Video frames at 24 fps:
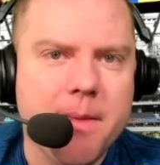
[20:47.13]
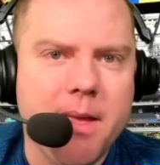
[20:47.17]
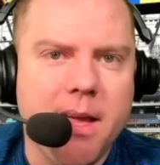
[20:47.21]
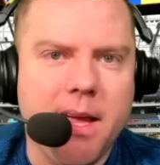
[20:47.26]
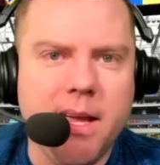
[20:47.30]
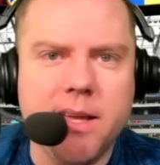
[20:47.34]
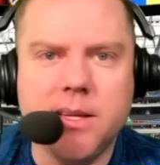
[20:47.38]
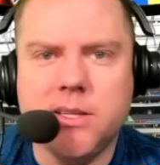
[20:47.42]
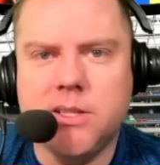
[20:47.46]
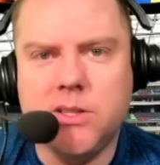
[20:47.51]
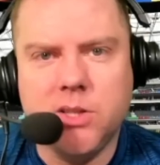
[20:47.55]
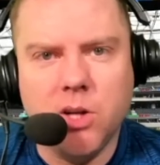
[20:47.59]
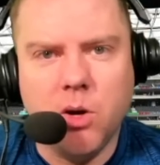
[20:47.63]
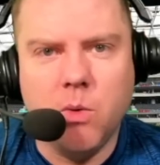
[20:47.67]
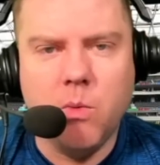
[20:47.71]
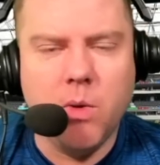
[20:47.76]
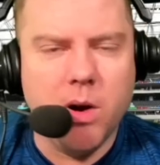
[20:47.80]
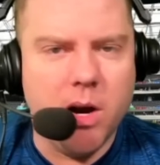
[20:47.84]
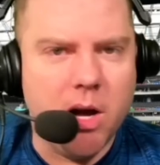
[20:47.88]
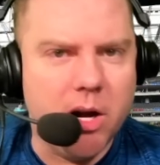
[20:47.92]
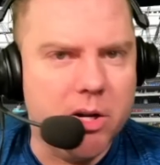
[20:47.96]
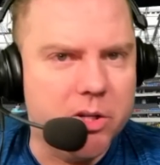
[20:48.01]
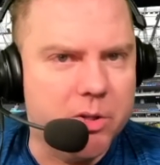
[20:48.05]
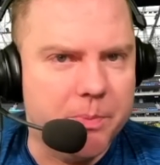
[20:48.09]
is still
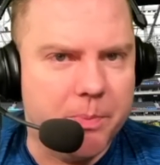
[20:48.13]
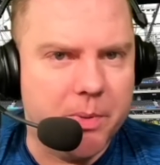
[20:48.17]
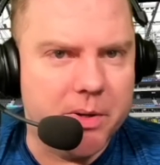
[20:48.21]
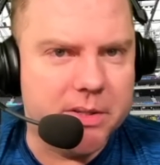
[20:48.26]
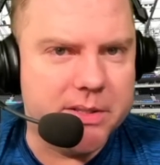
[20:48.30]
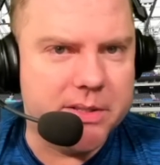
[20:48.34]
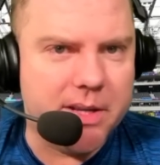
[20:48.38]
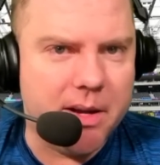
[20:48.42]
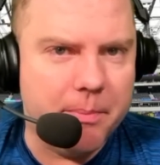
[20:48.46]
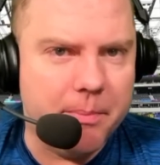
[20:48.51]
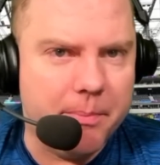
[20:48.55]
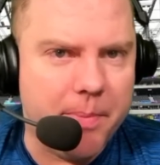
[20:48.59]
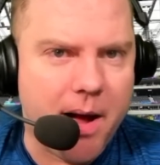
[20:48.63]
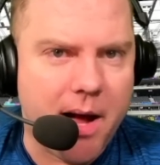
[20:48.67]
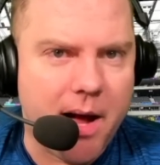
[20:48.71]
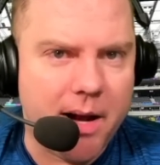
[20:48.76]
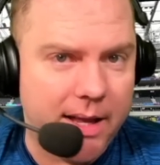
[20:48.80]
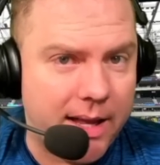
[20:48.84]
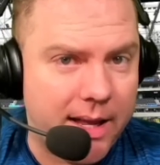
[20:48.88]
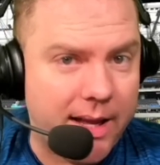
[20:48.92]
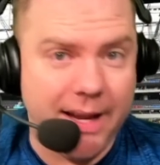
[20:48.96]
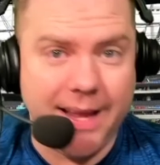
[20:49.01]
100% bought in.